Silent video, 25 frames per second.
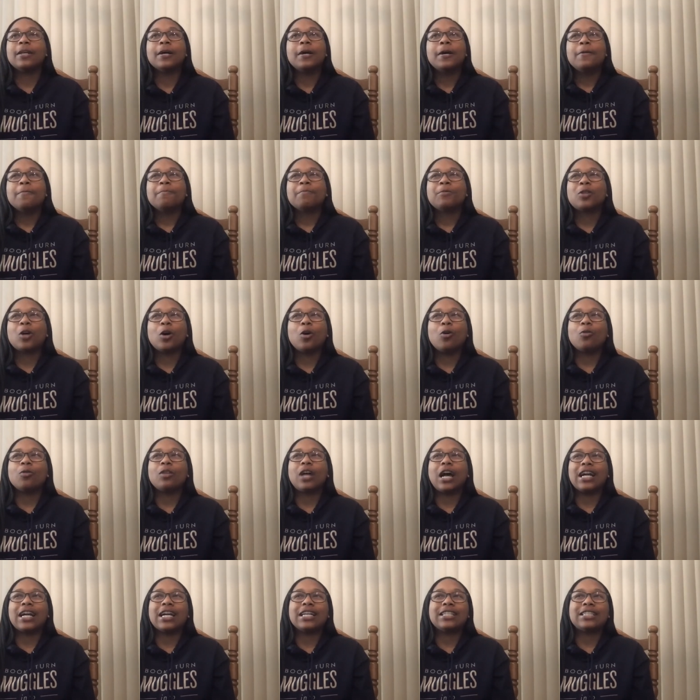mm-hmm so
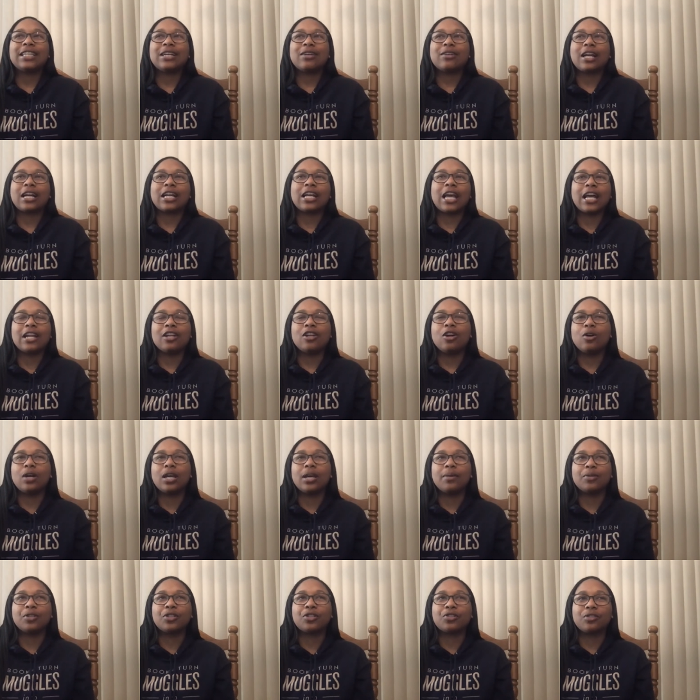I guess they like had no
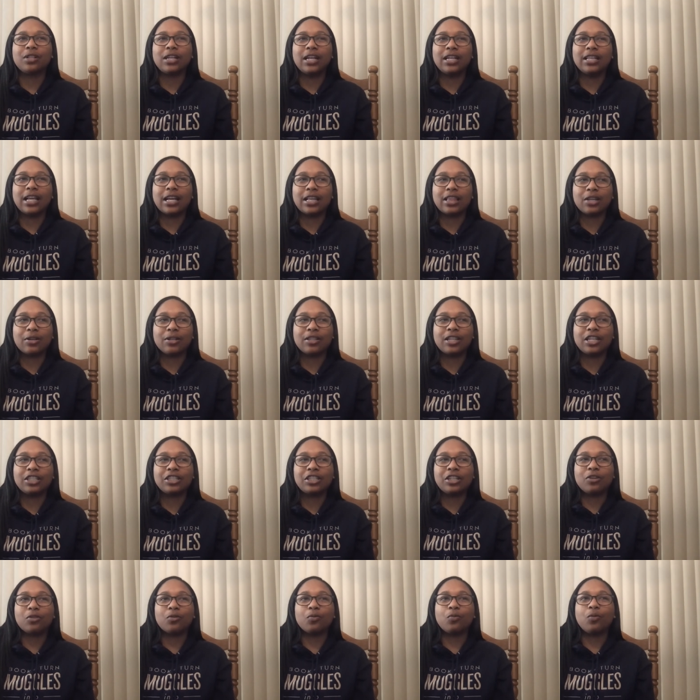chemistry and like they
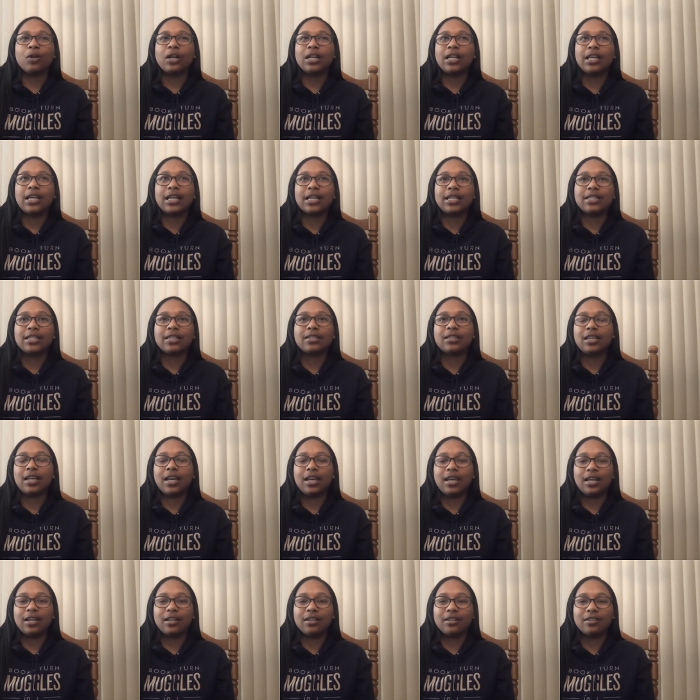shared one kiss at the
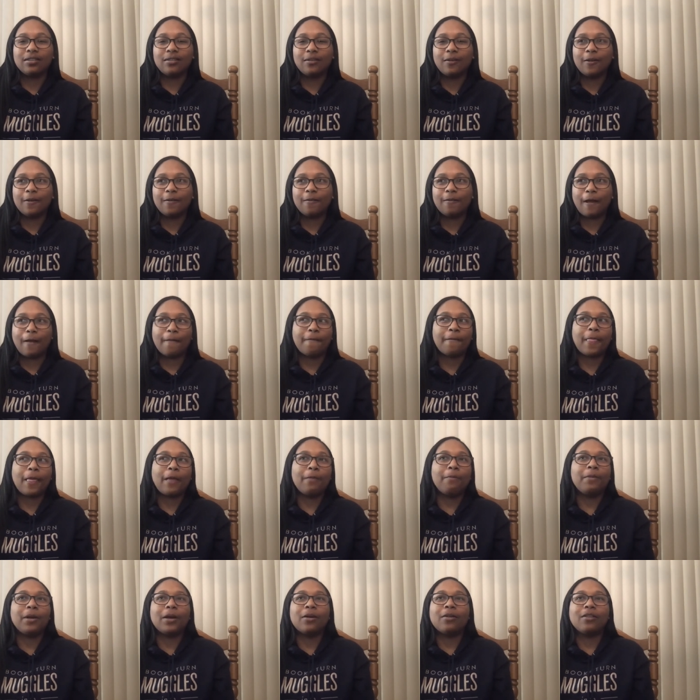end. Like they
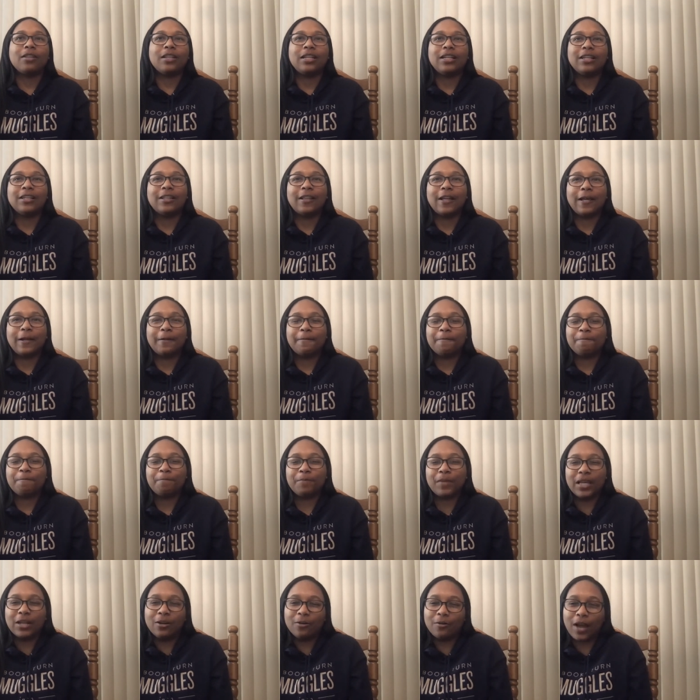barely mm-hmm. like
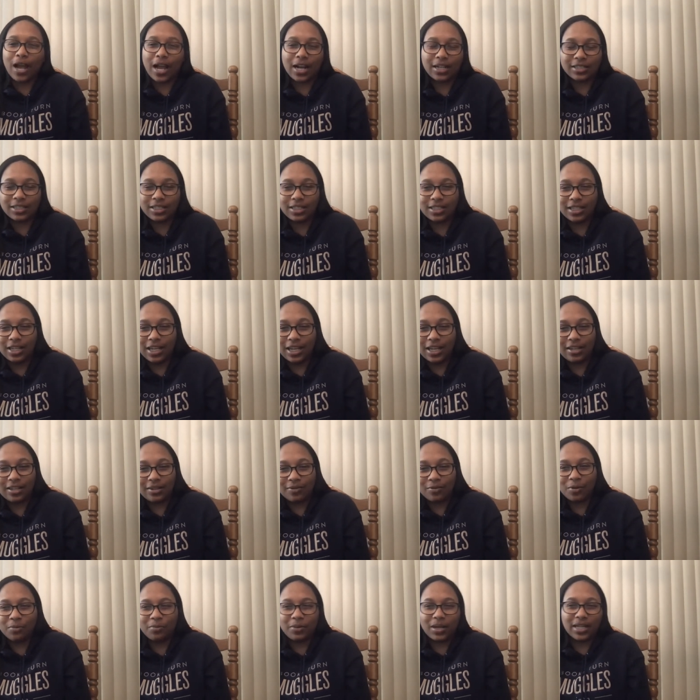interacted like
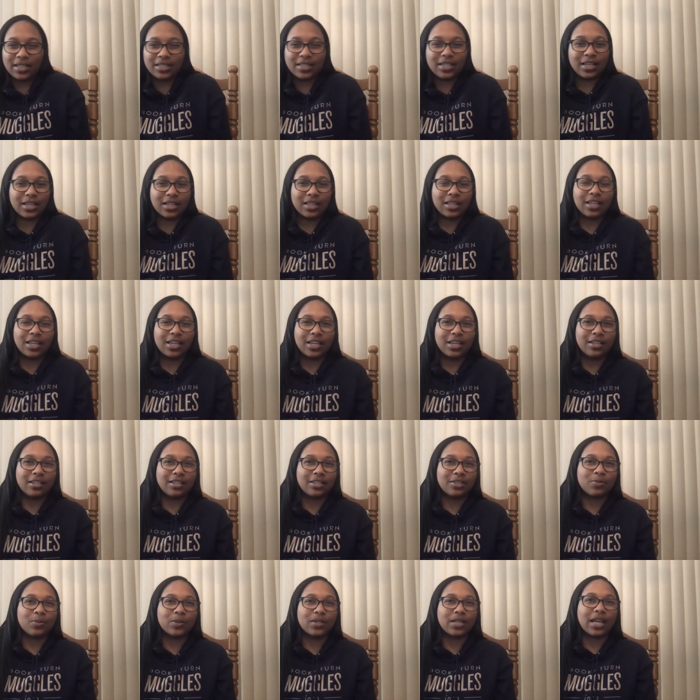romantically. It
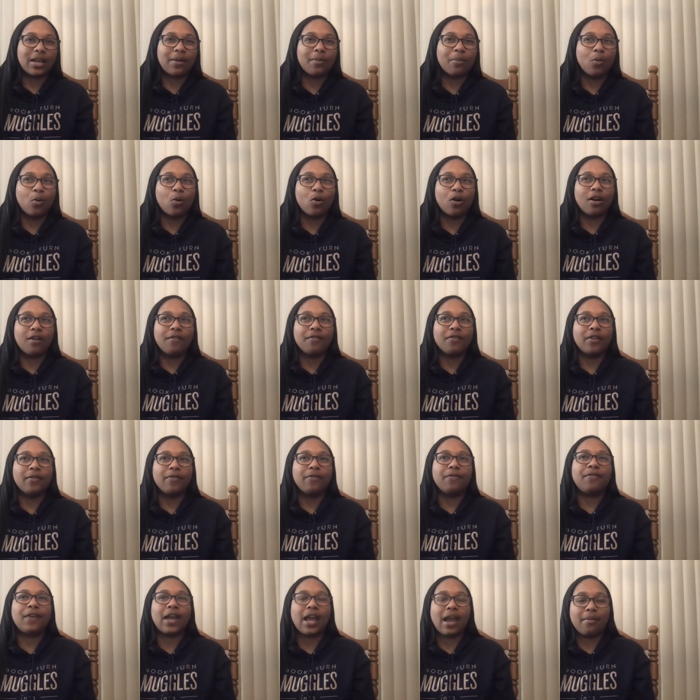just was like more of the
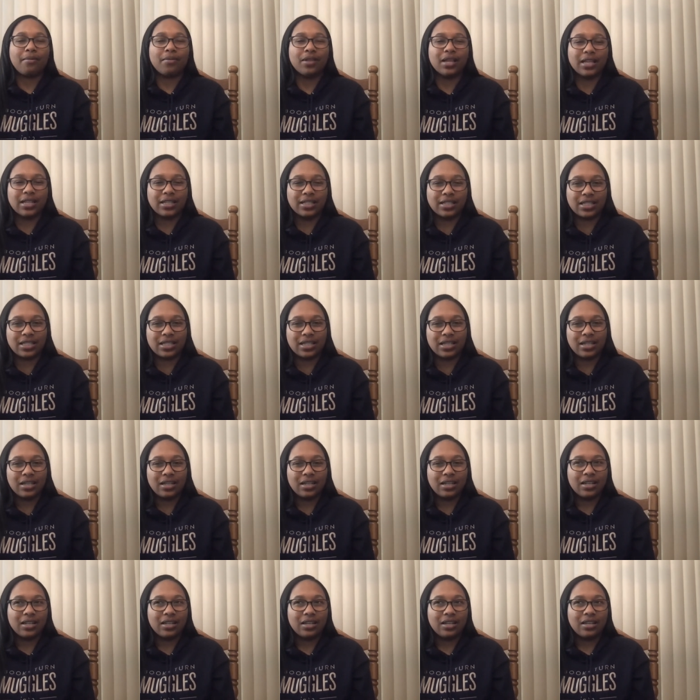family's
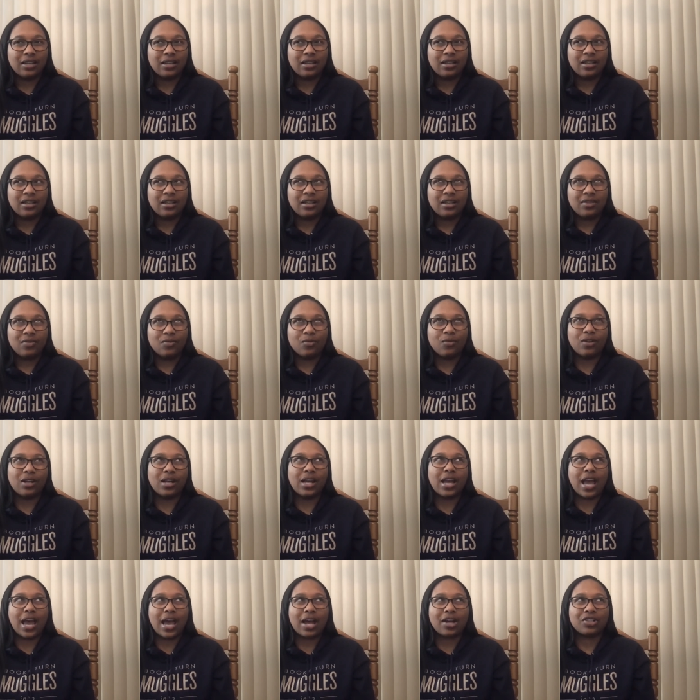
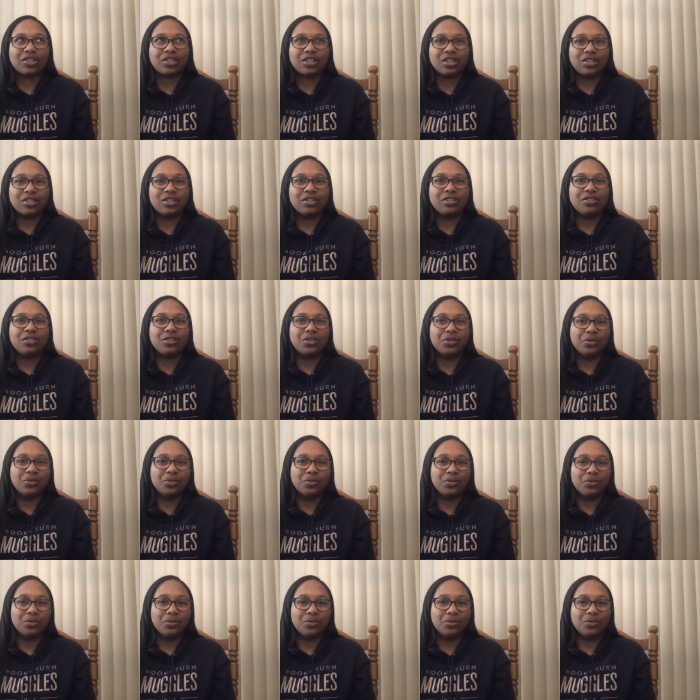reaction
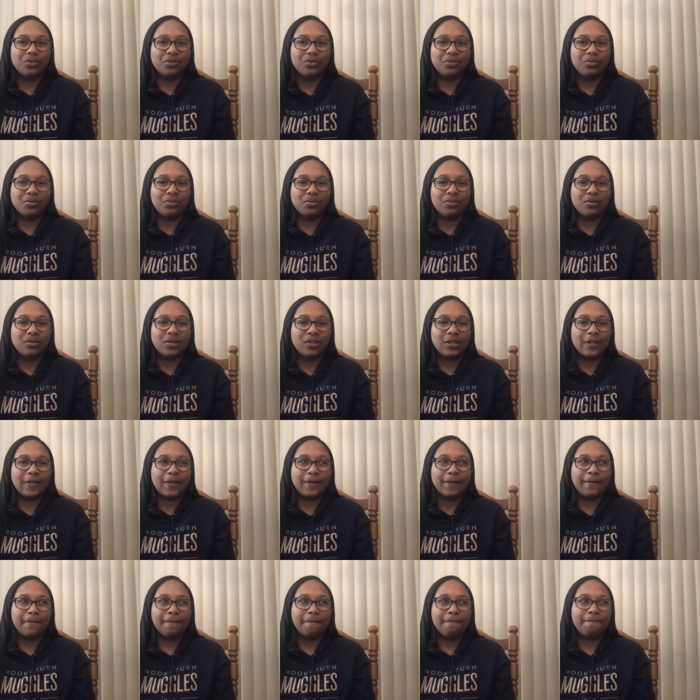to
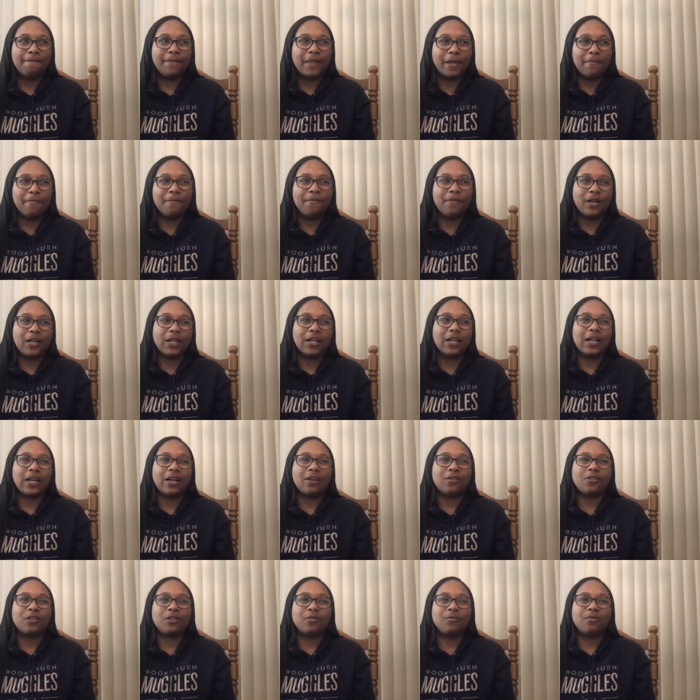them finding
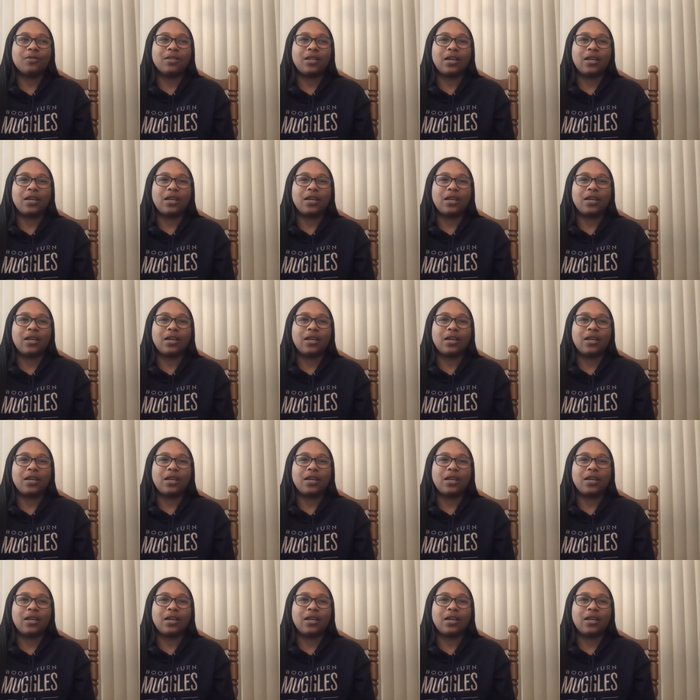out she was